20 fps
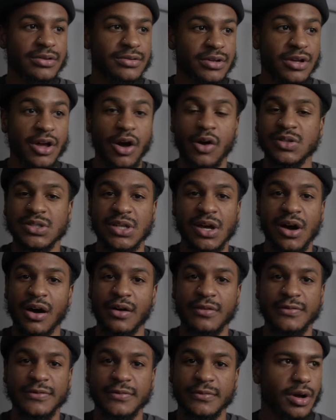goes
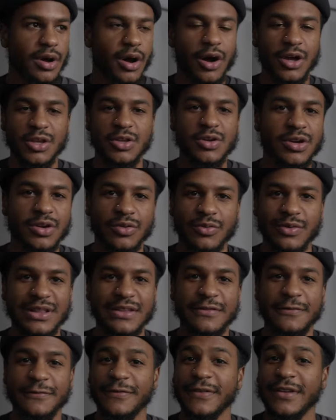off. All you can
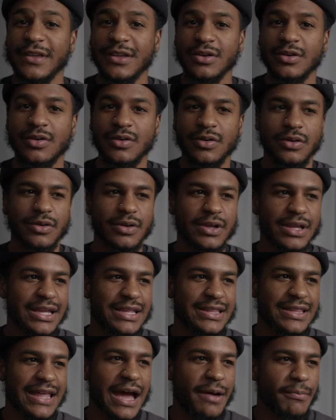really feel
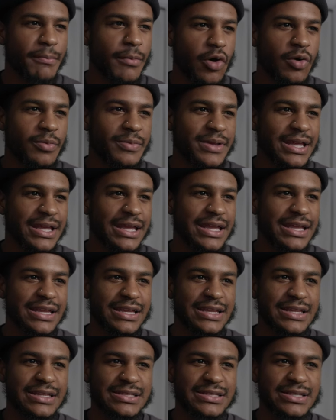in that moment
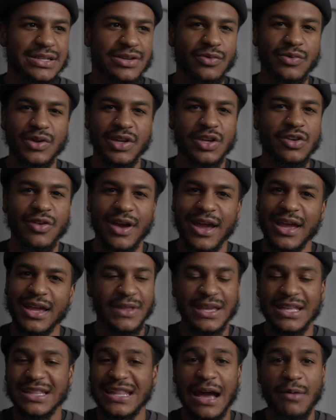is
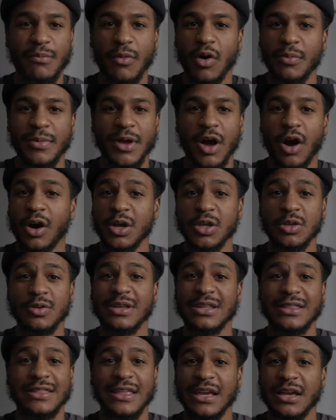regret. In that moment, all you
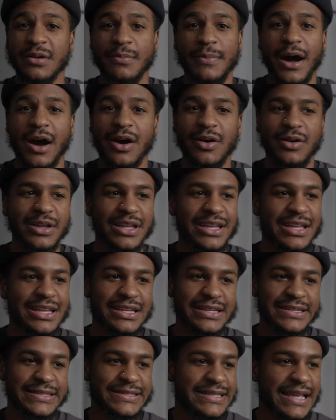can think about
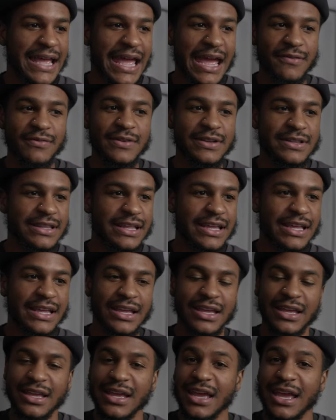is
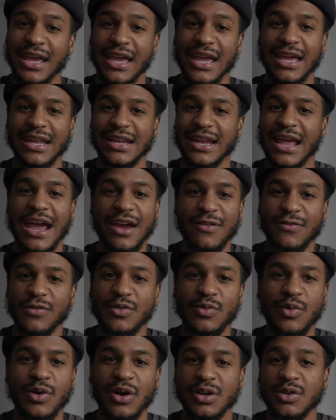everything and
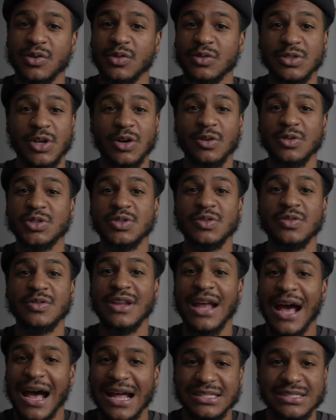everyone who told you
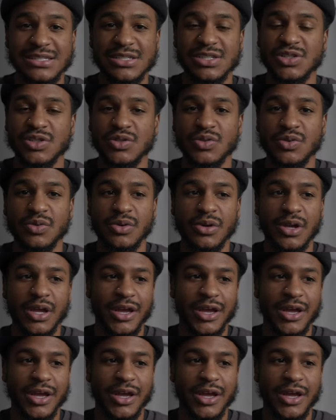not to shoot